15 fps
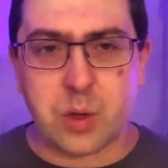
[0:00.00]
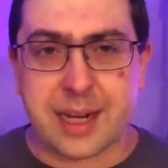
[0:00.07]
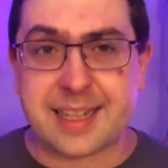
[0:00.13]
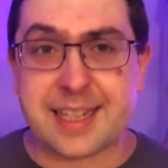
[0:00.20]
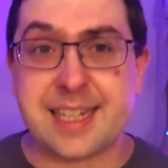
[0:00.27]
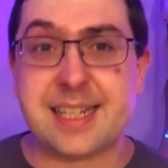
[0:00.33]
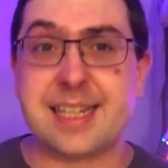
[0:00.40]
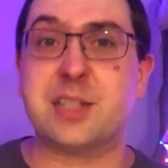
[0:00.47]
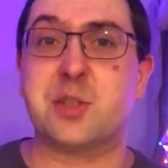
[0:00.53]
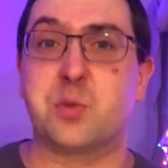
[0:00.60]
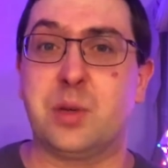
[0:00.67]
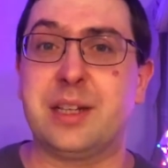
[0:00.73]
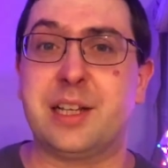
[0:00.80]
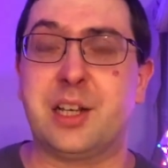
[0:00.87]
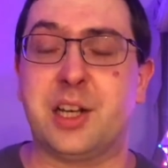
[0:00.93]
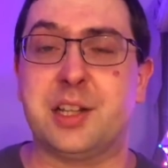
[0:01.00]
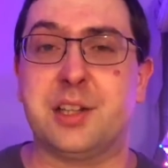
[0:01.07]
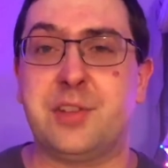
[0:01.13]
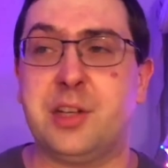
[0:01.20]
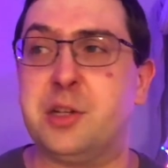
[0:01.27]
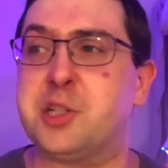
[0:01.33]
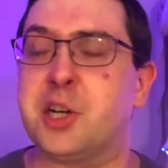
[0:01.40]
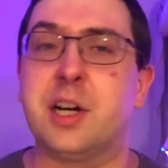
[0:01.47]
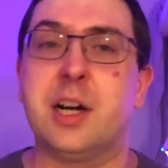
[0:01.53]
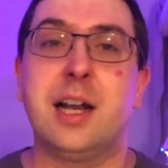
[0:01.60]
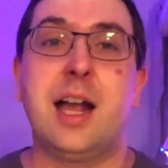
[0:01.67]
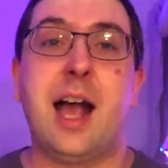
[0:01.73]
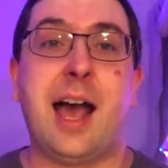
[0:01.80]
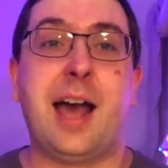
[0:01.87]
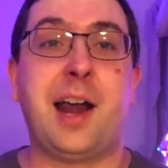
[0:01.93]
We'll get these things really good in the future.
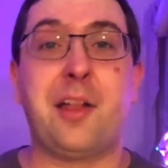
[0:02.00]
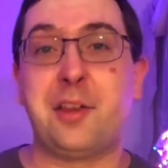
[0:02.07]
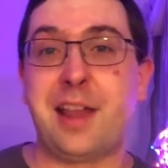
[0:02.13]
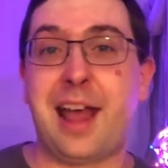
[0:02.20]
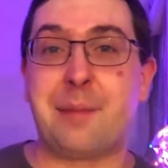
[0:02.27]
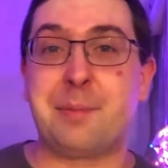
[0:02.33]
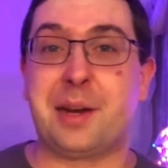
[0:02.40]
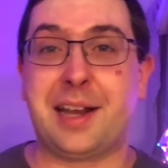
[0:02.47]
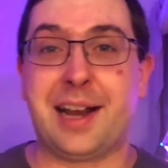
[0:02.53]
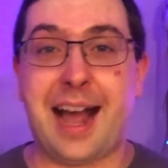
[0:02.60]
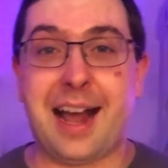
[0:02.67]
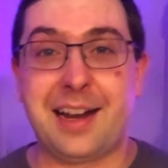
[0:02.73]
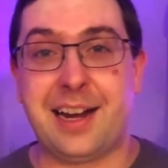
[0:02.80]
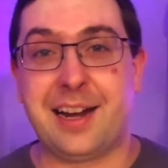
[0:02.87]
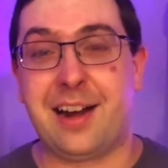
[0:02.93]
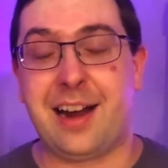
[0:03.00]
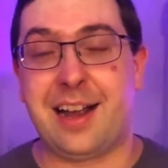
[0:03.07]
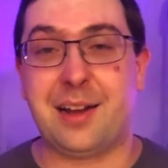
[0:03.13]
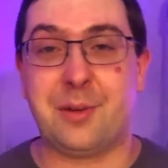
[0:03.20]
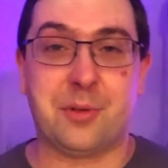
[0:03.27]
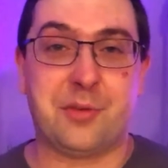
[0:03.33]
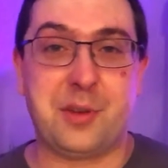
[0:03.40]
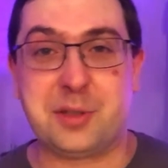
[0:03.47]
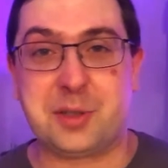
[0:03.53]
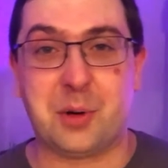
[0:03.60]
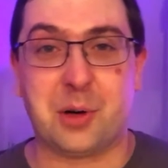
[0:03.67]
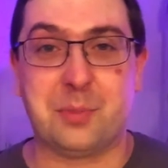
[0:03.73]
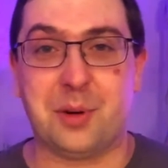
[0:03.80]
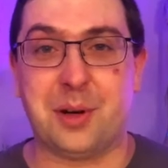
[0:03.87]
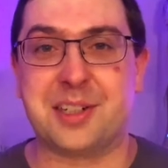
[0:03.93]
And other than that, I'm going to get out of here and review
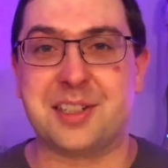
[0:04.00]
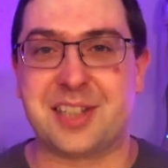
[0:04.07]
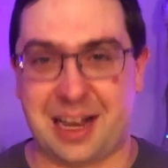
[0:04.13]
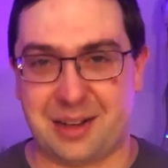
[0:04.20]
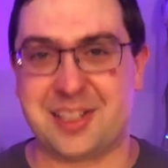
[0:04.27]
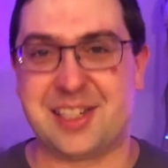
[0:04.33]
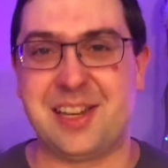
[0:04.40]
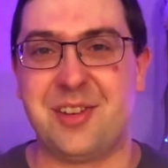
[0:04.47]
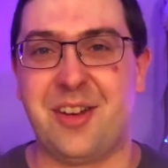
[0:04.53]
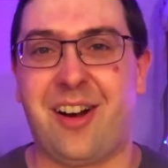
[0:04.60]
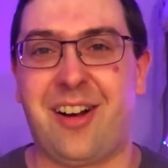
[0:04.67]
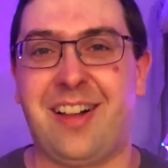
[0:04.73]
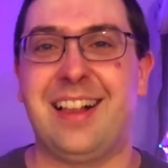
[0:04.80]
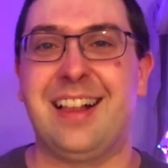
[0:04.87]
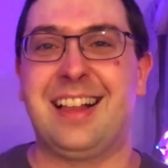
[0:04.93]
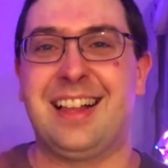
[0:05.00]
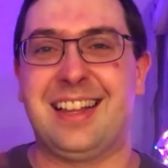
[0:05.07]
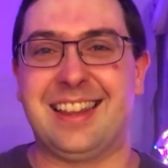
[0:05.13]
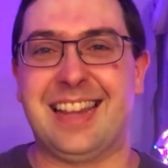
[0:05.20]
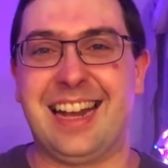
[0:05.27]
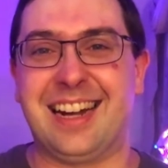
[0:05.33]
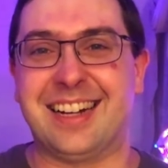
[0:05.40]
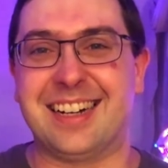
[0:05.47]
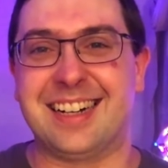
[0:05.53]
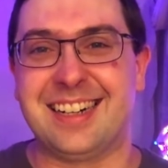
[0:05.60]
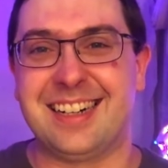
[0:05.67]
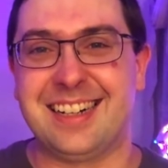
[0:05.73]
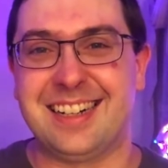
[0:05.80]
some more books. I'll see y'all later.